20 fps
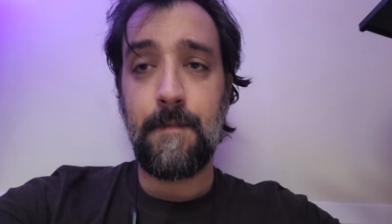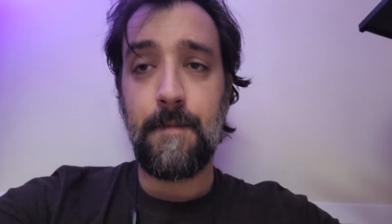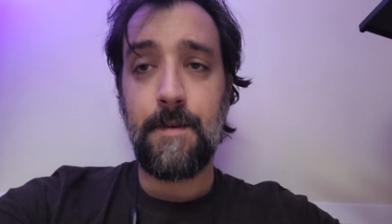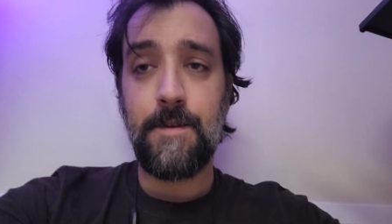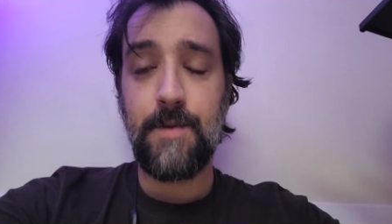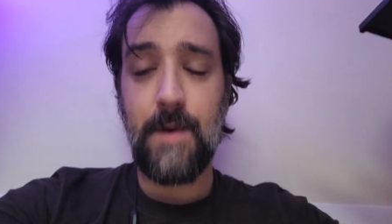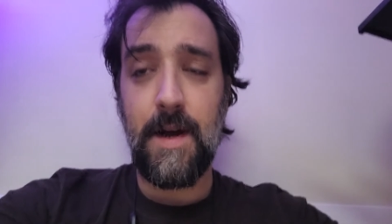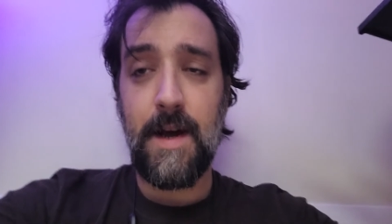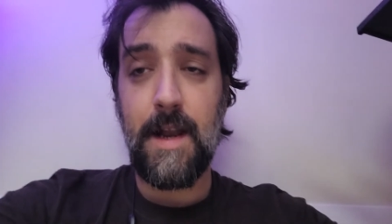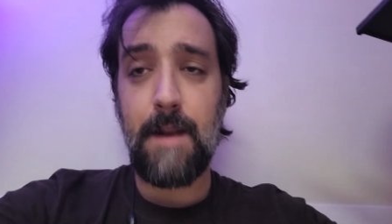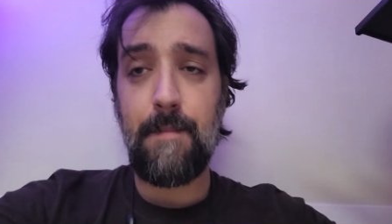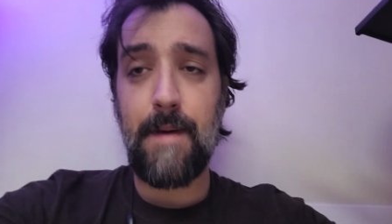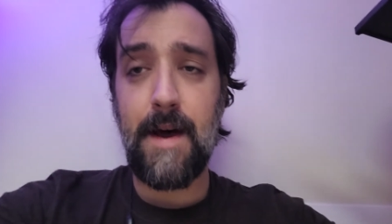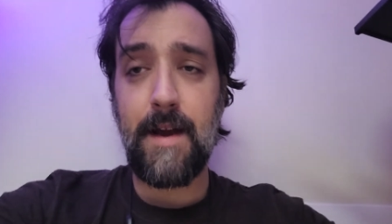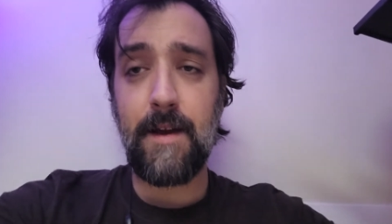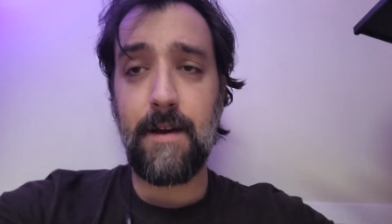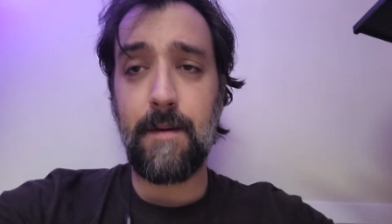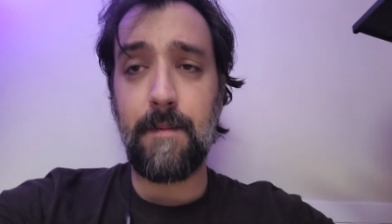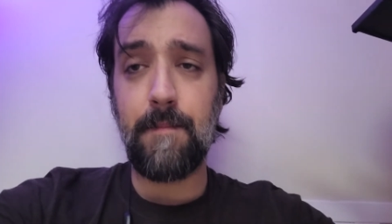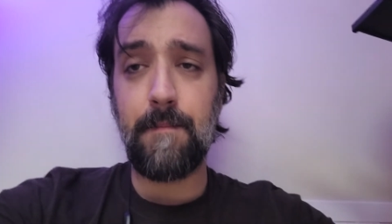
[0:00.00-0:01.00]
So I had a
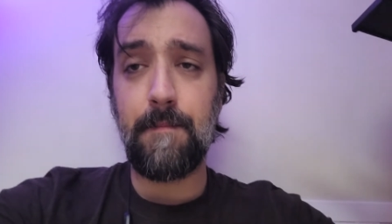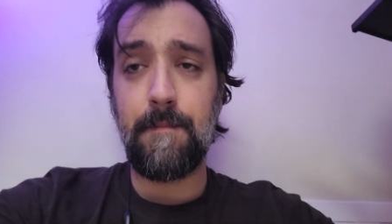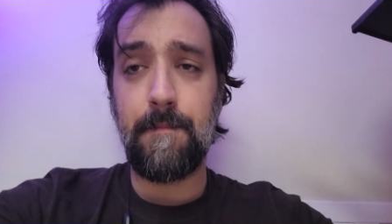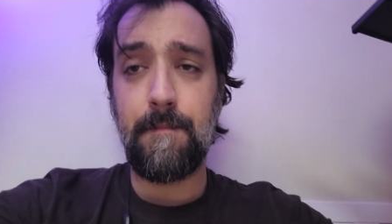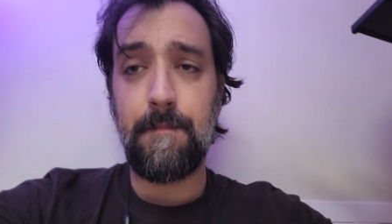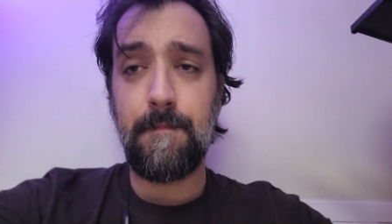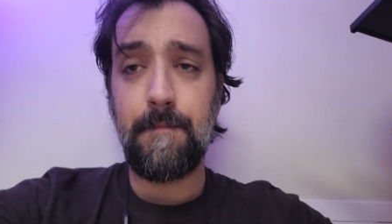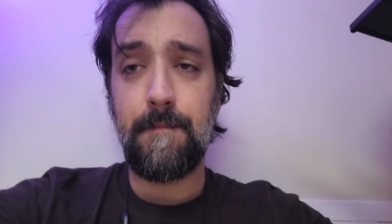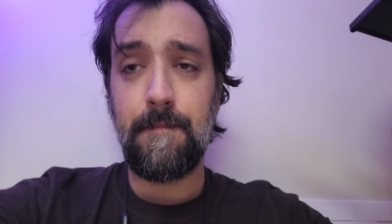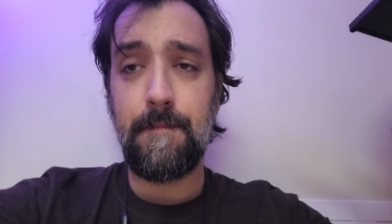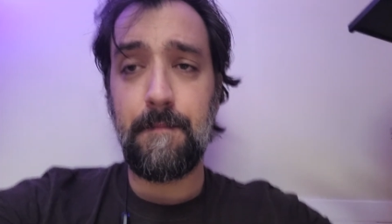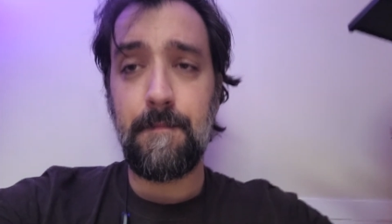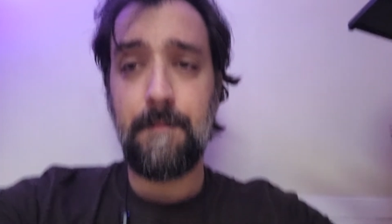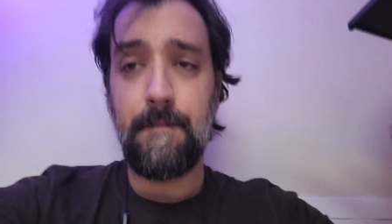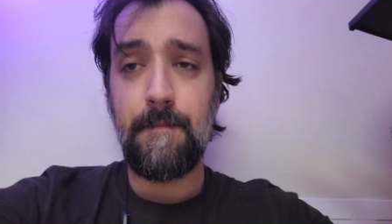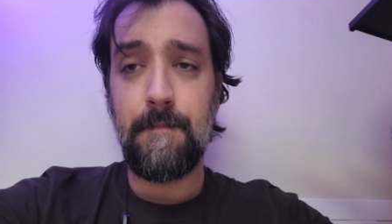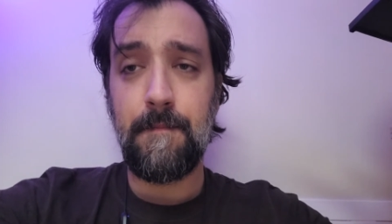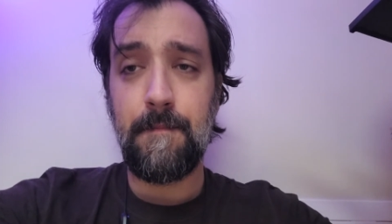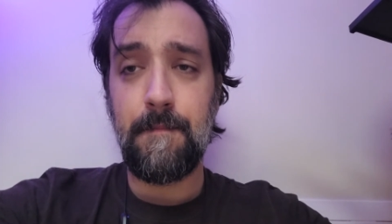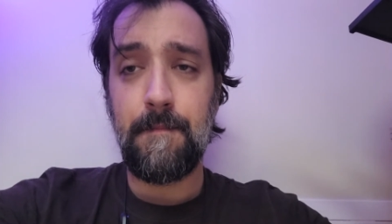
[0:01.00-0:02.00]
backup,
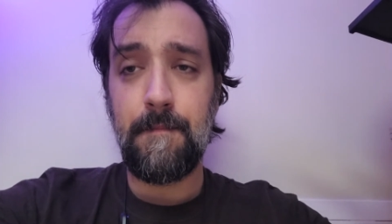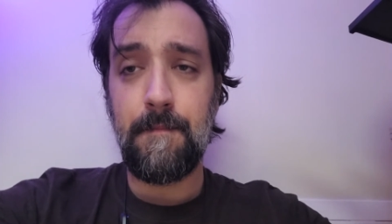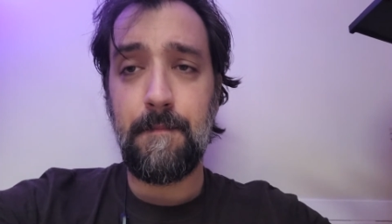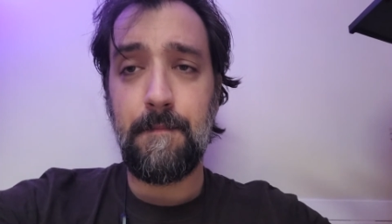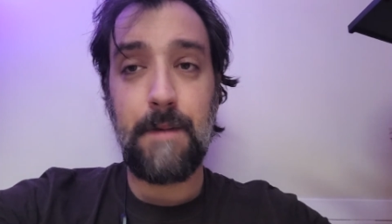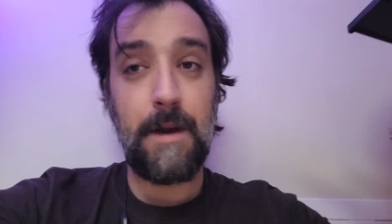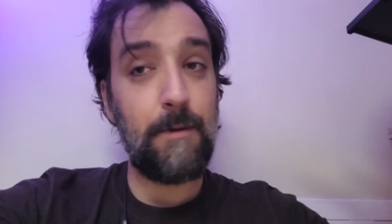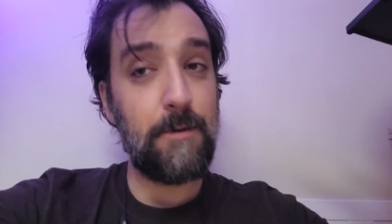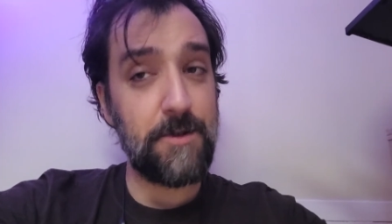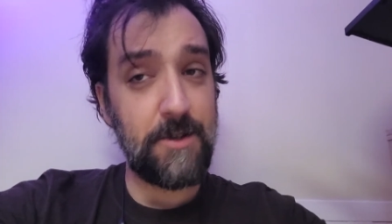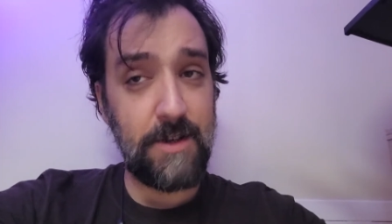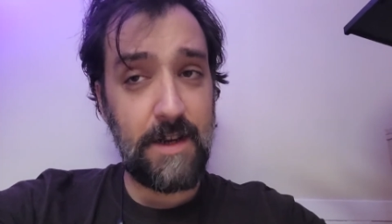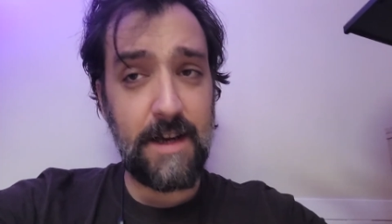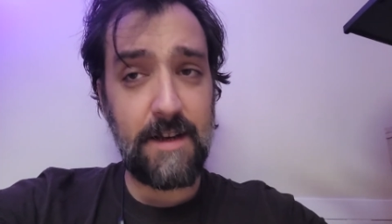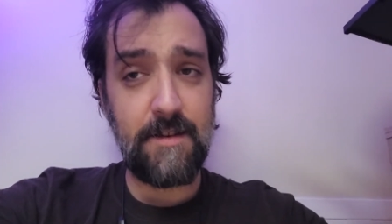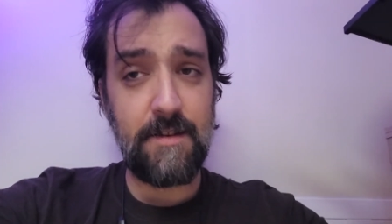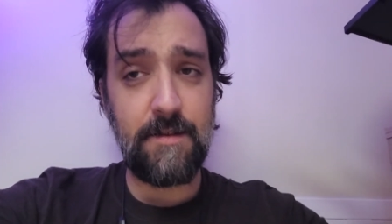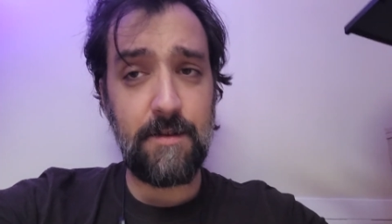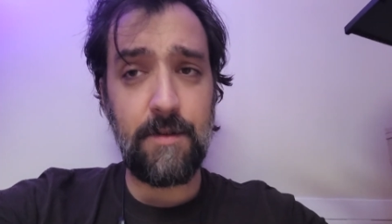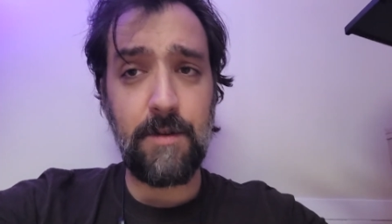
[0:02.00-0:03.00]
but it was
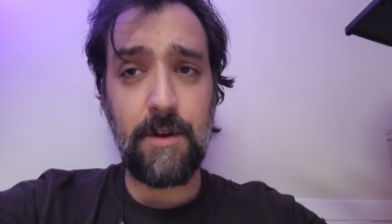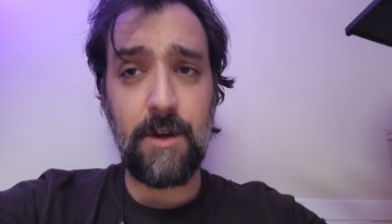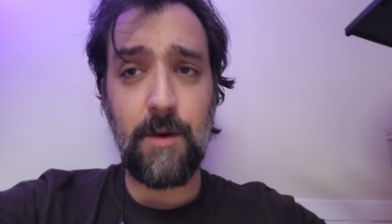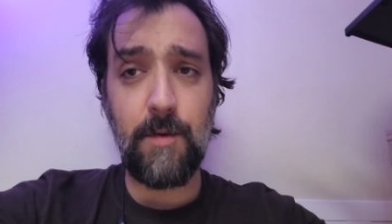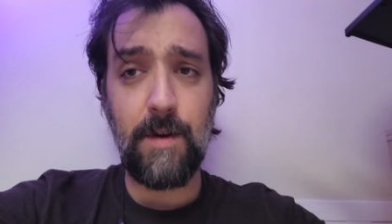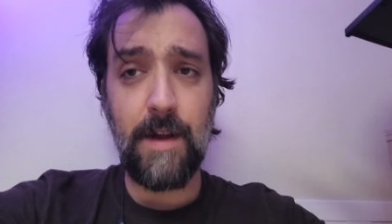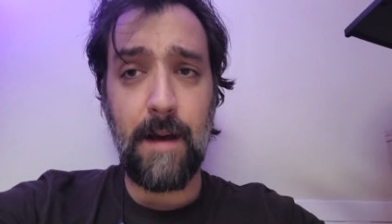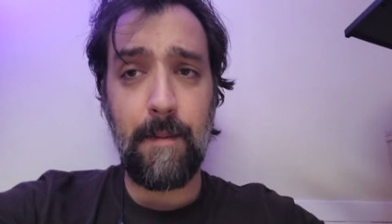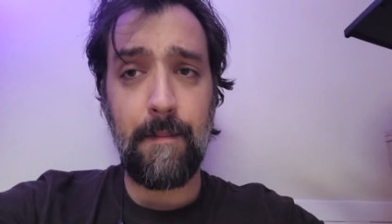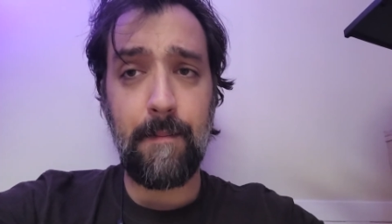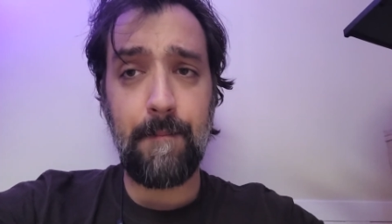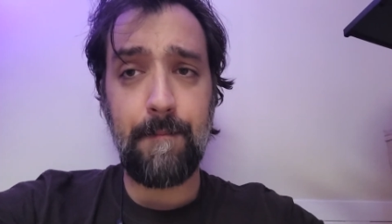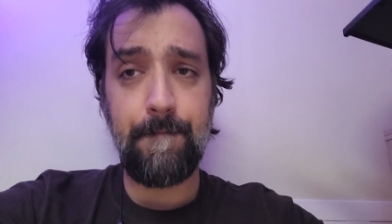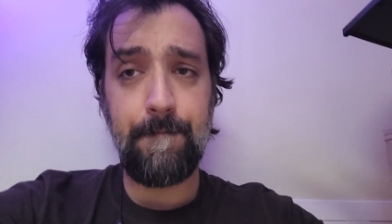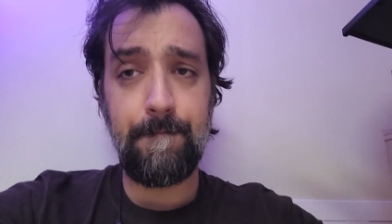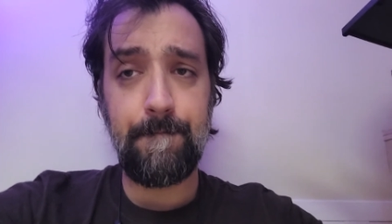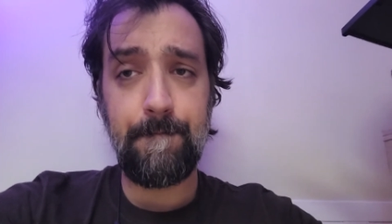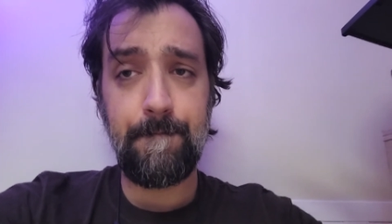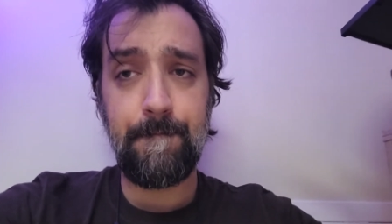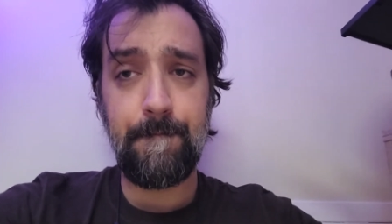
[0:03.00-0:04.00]
connected to the Q NAP,
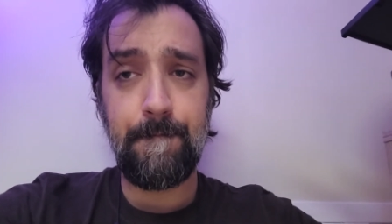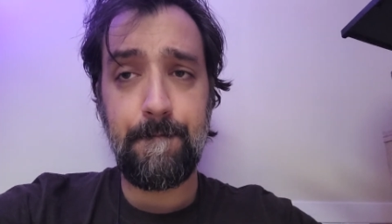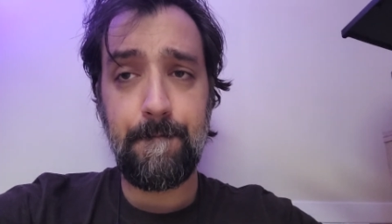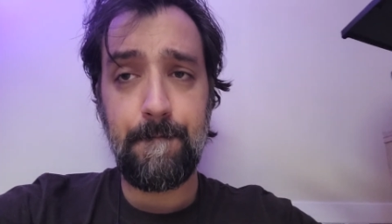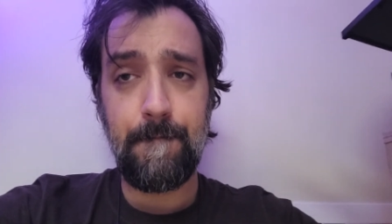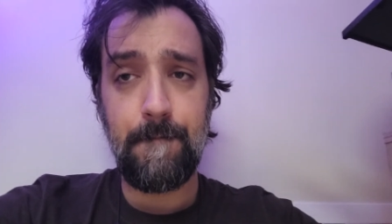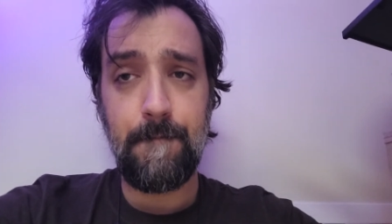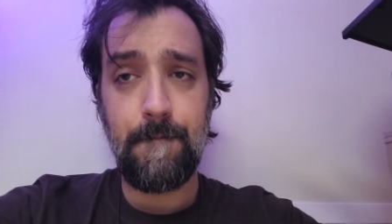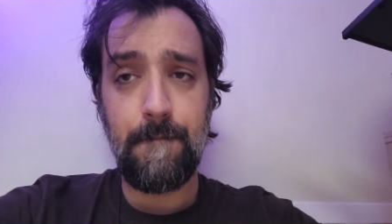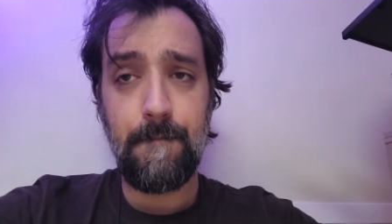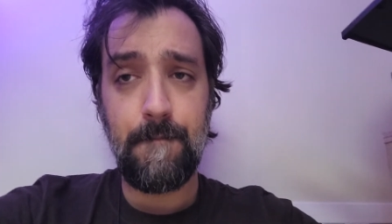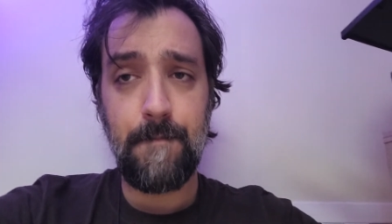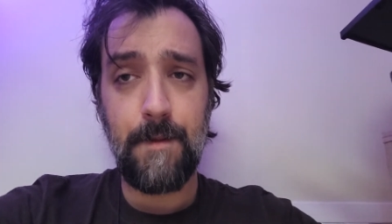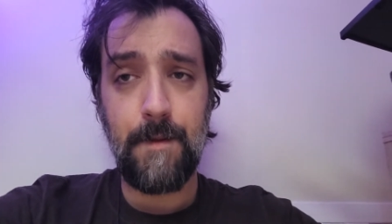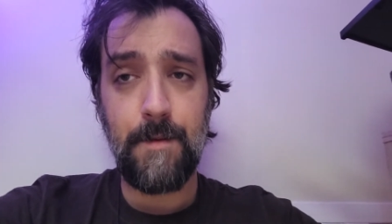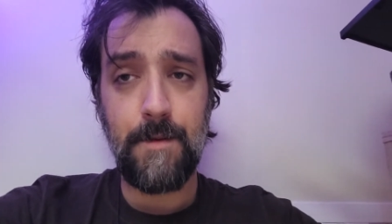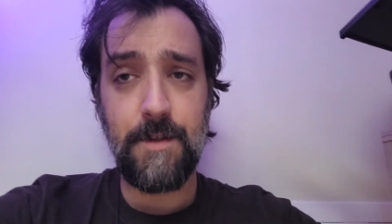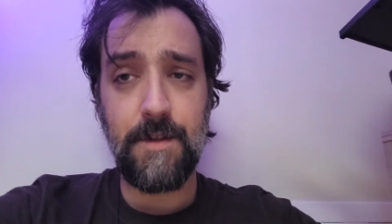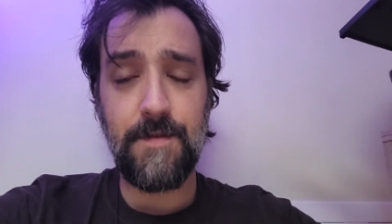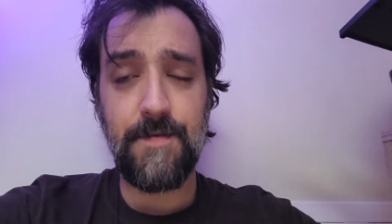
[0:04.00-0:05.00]

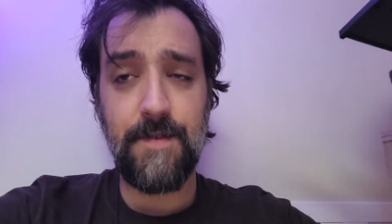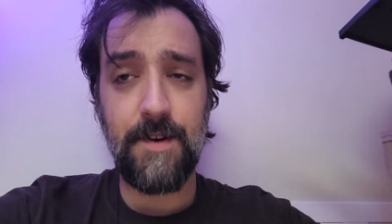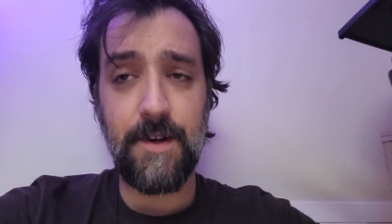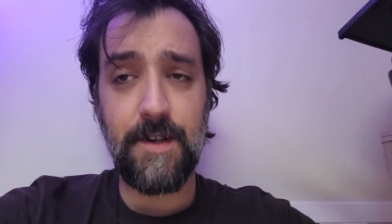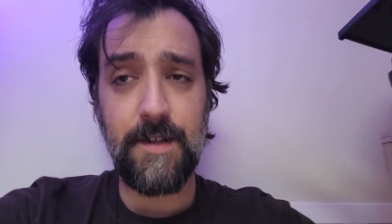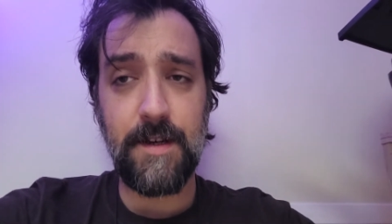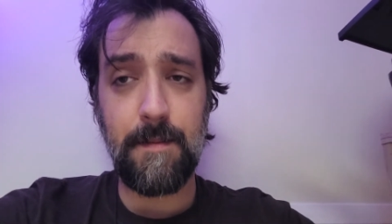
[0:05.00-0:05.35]
which is fucked